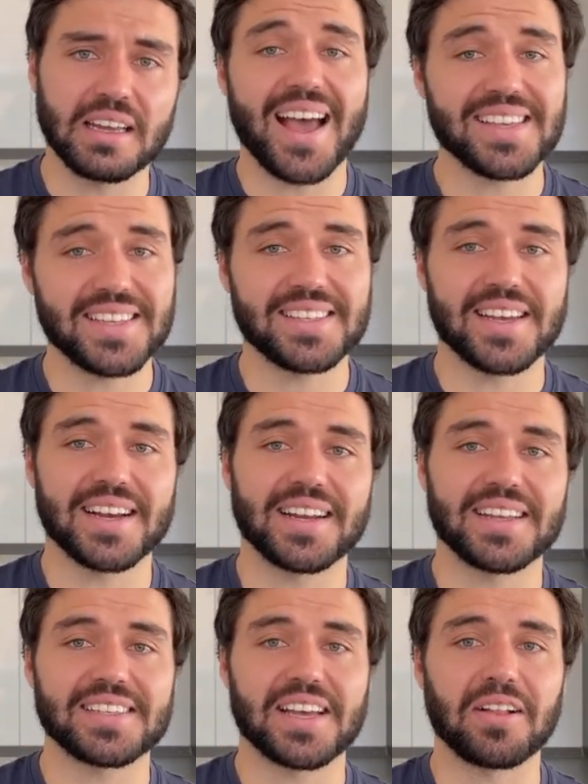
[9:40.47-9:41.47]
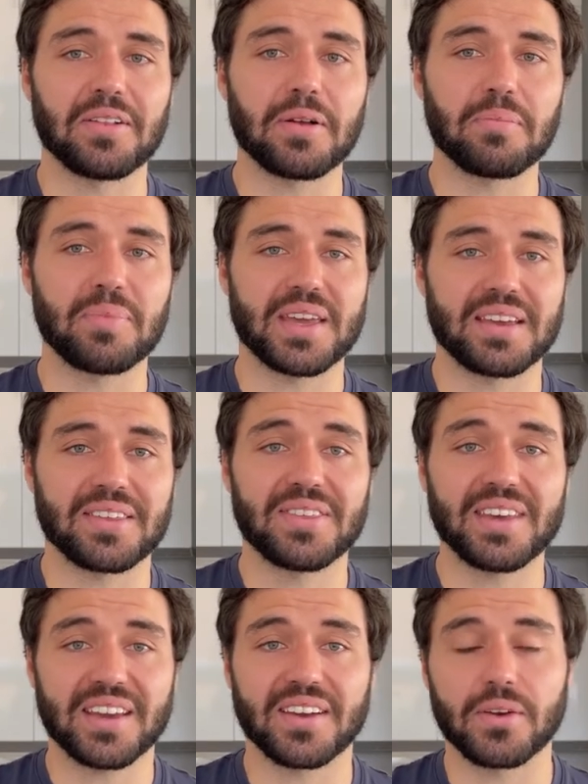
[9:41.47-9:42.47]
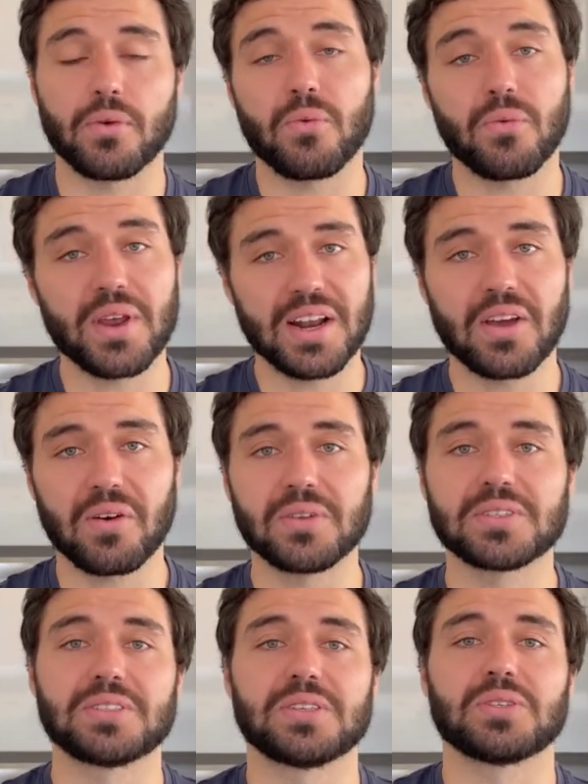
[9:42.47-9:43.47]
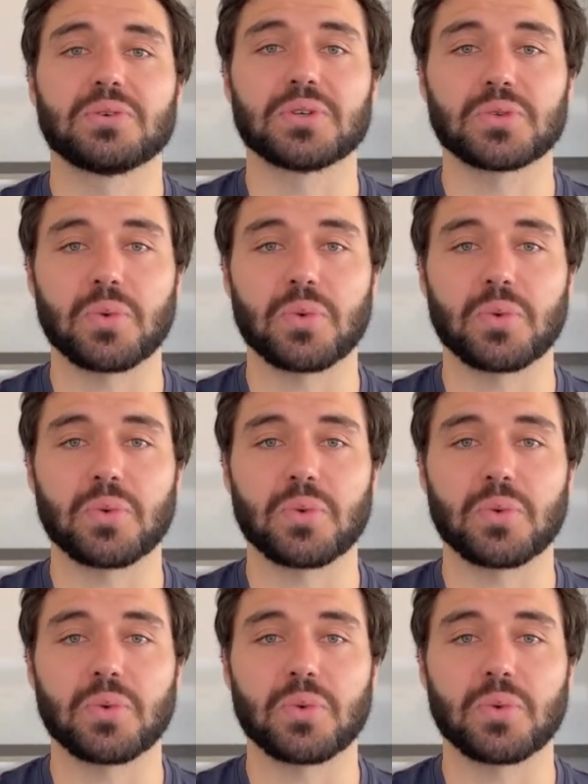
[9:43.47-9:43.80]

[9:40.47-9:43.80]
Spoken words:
as the tagliatelle, being thicker, really holds the sauce